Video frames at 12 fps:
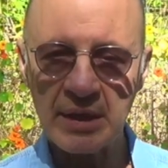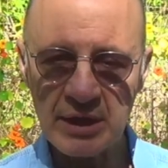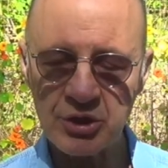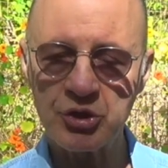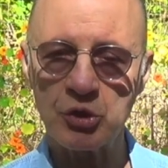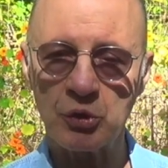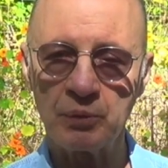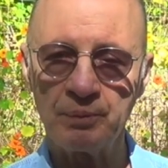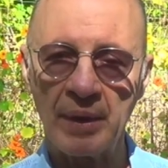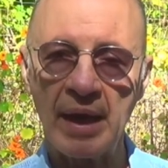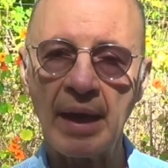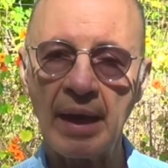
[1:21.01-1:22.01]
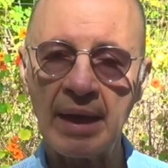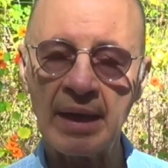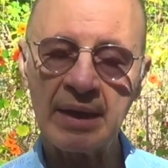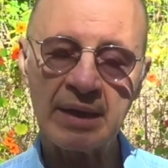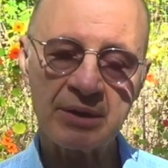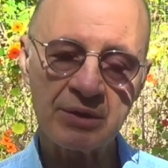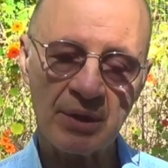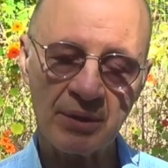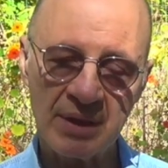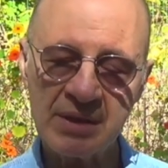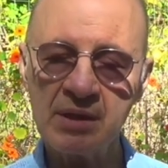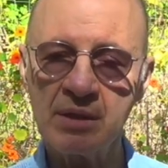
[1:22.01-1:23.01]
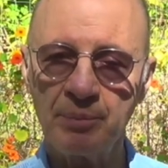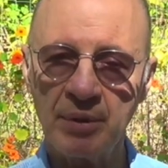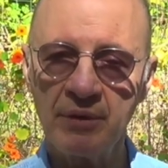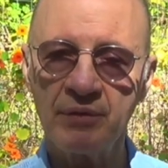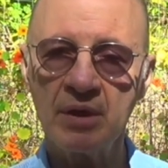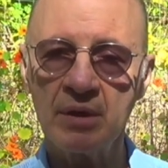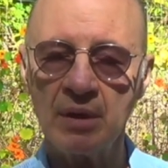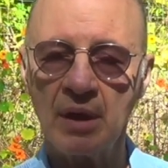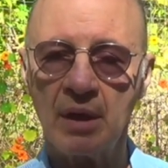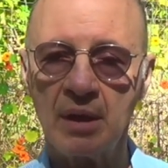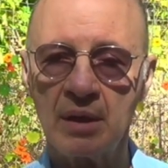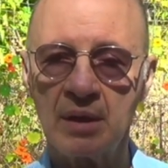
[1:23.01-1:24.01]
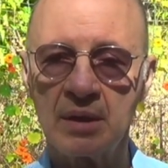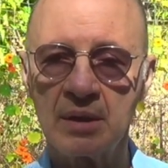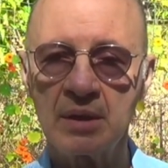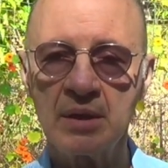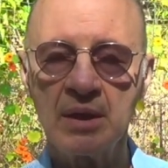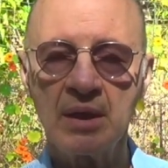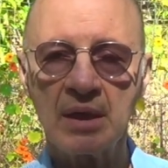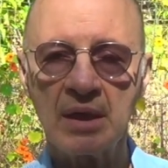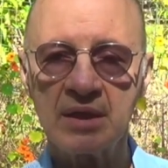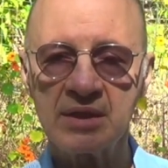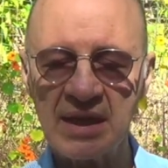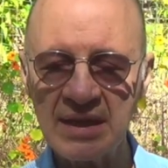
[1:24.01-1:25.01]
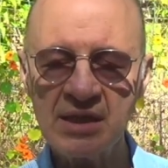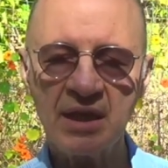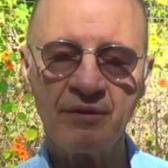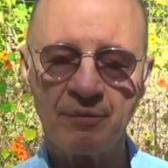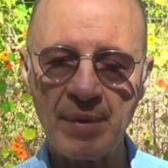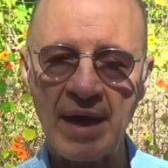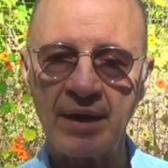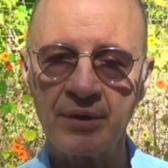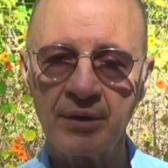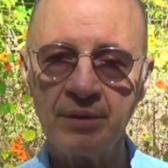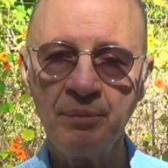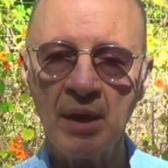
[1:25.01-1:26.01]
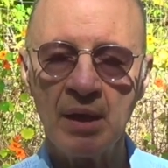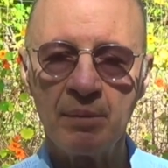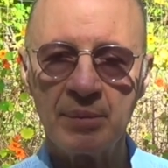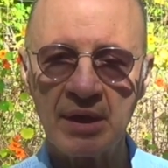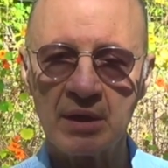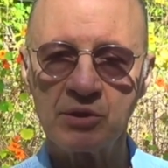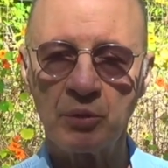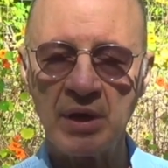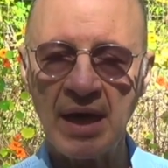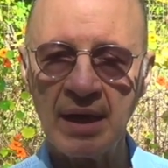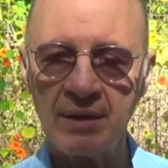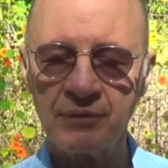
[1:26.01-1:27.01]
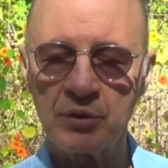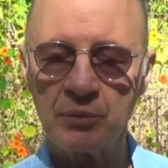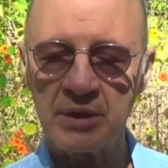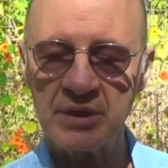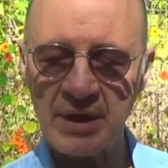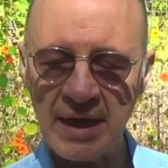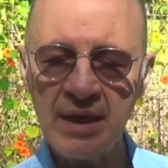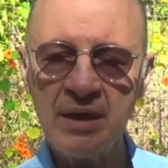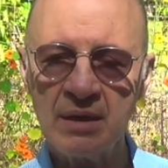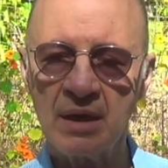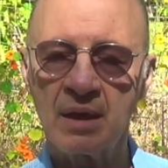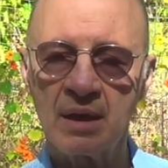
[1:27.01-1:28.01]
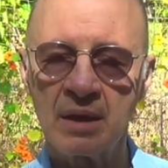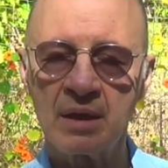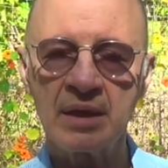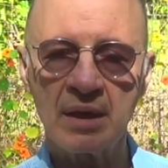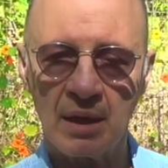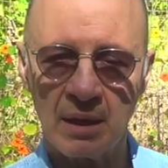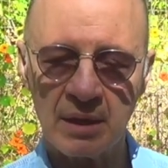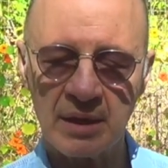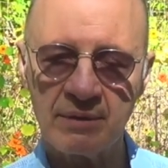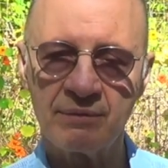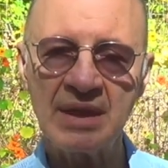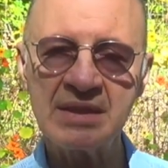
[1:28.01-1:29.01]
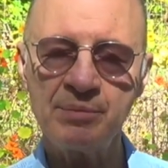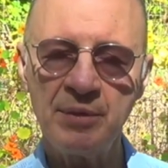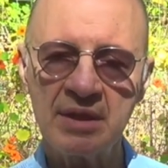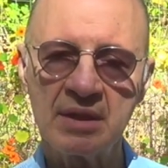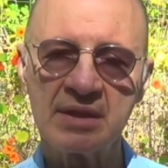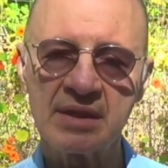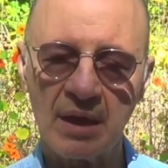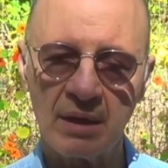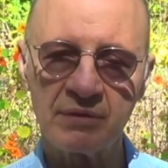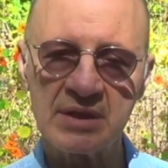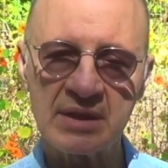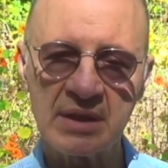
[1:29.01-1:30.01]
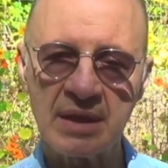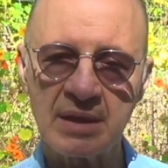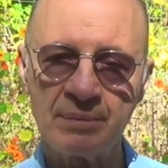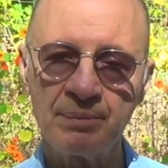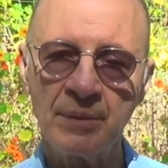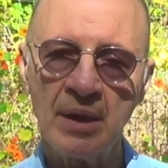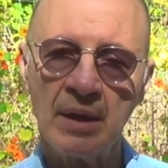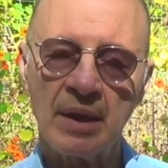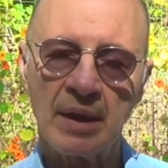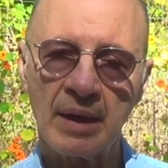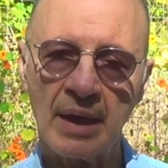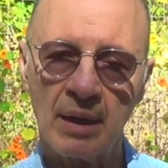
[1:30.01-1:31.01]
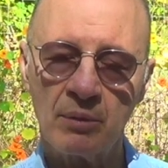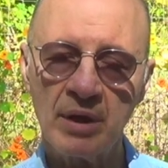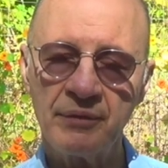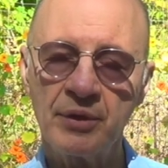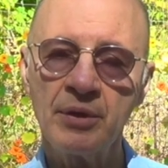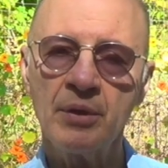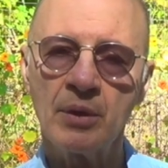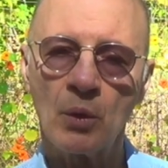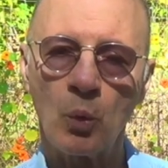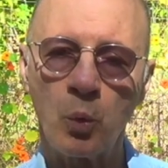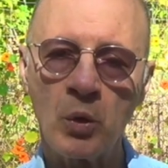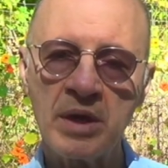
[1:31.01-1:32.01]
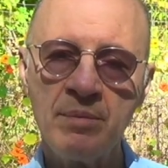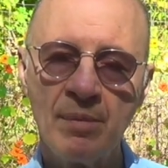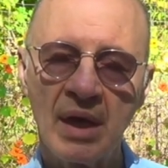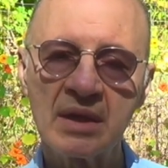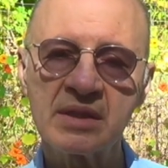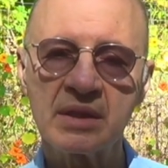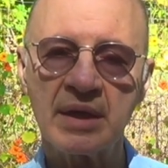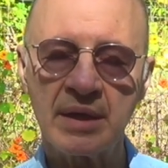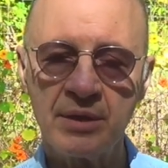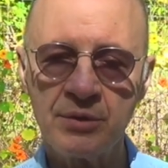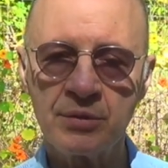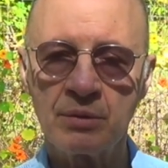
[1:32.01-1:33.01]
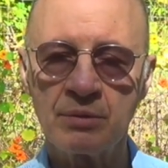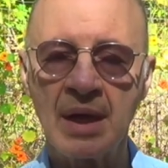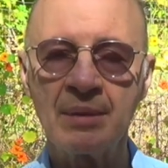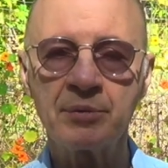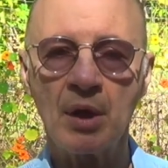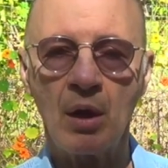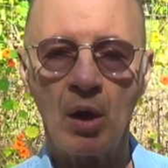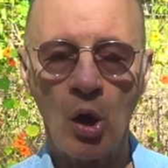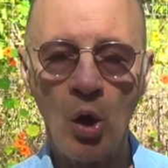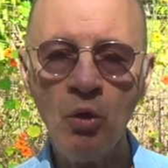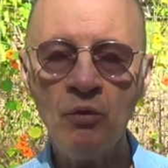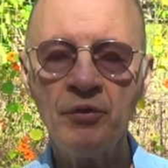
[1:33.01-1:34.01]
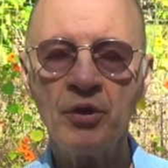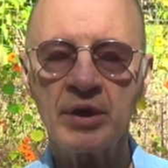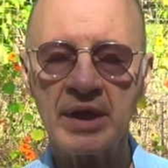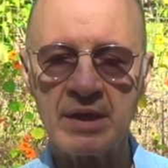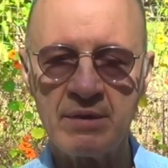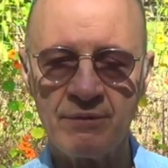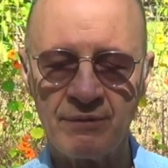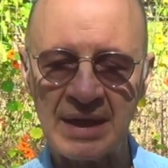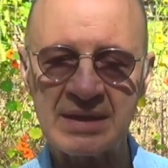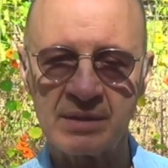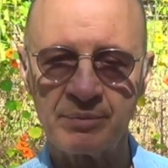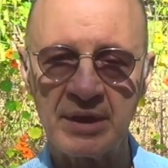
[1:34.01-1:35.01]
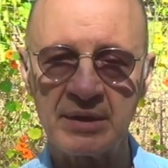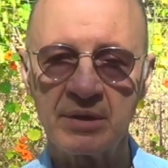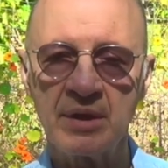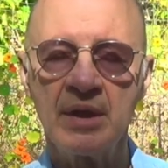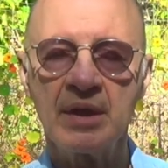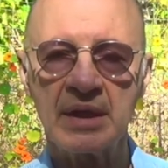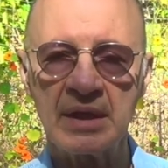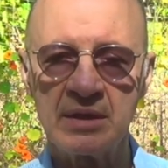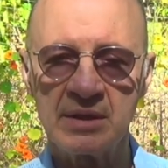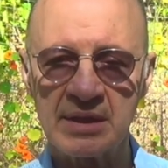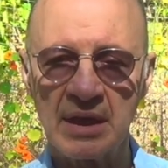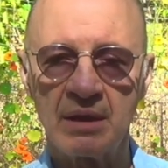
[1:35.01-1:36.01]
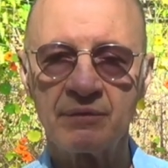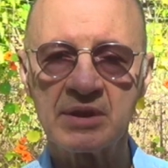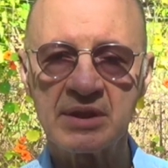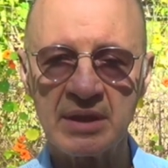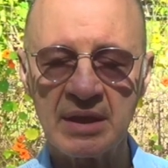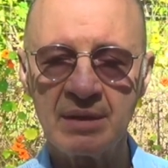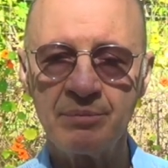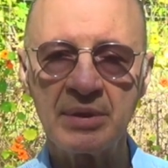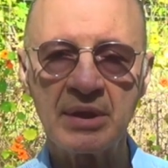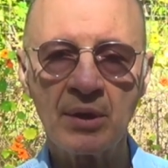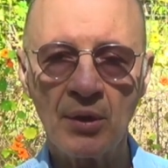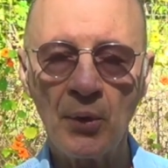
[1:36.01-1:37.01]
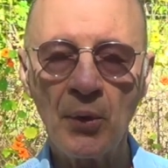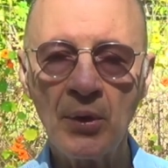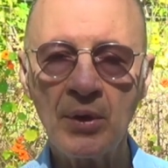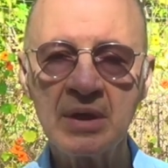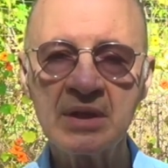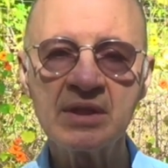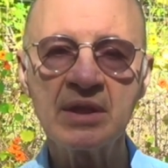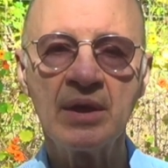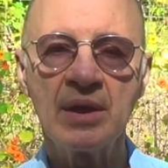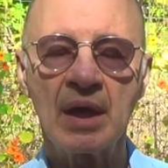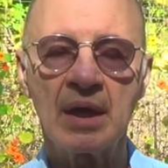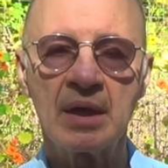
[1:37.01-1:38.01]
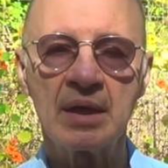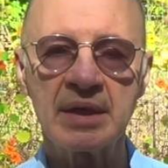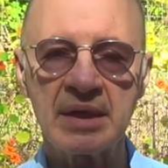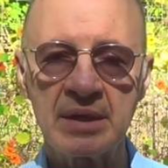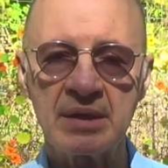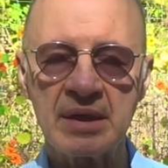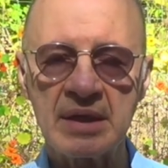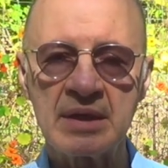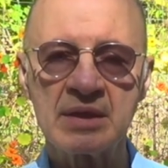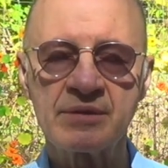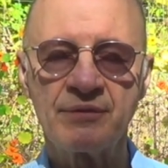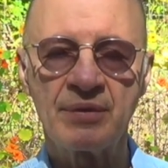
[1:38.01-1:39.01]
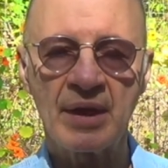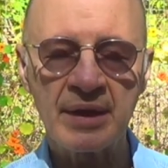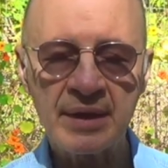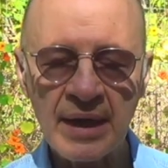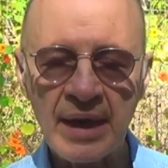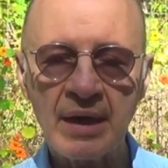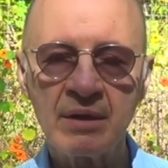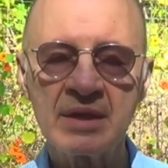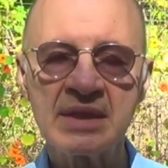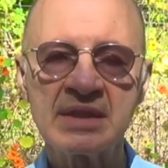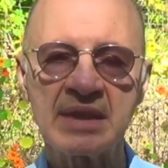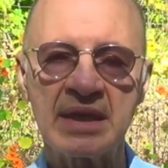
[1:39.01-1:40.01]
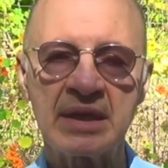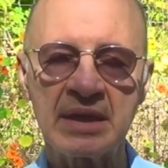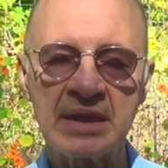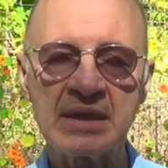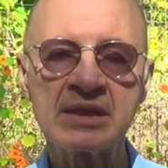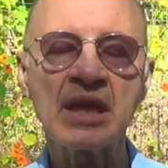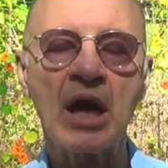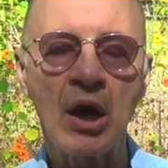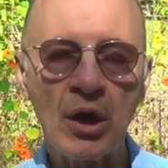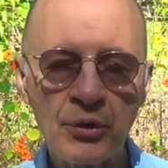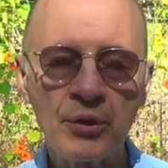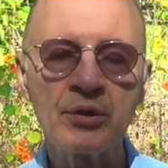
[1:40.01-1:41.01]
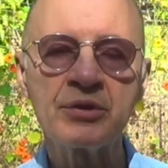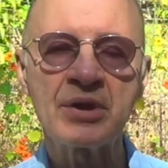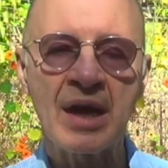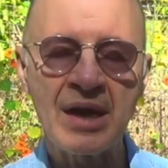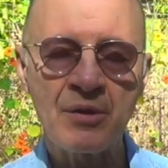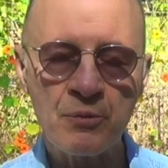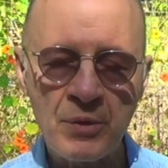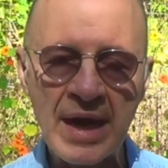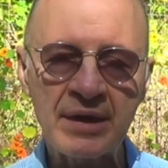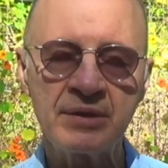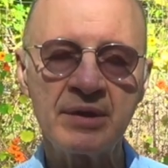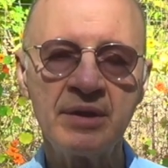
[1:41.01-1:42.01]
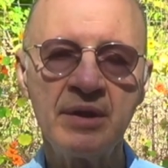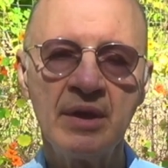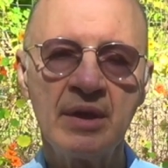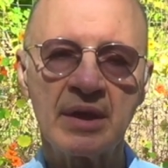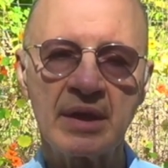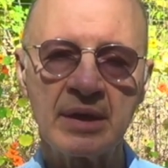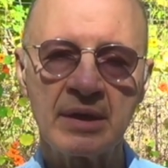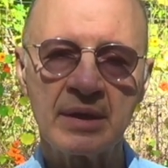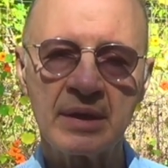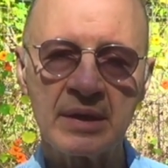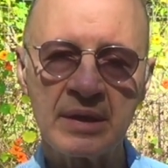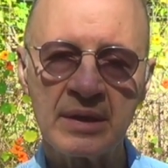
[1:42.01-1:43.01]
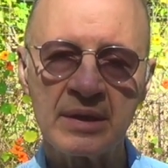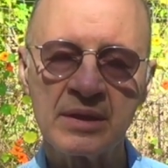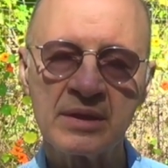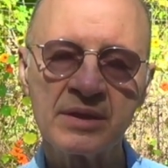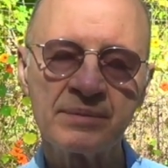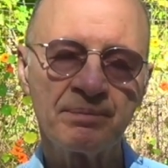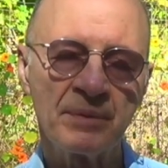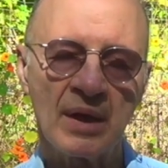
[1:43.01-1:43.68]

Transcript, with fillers: issue. And uh, this is a bit of a, uh, a sensitive matter because we have to retain our uh, investment in self esteem. However, we must interrupt over investment in self esteem because uh, it is vicarious, it is other directed, it is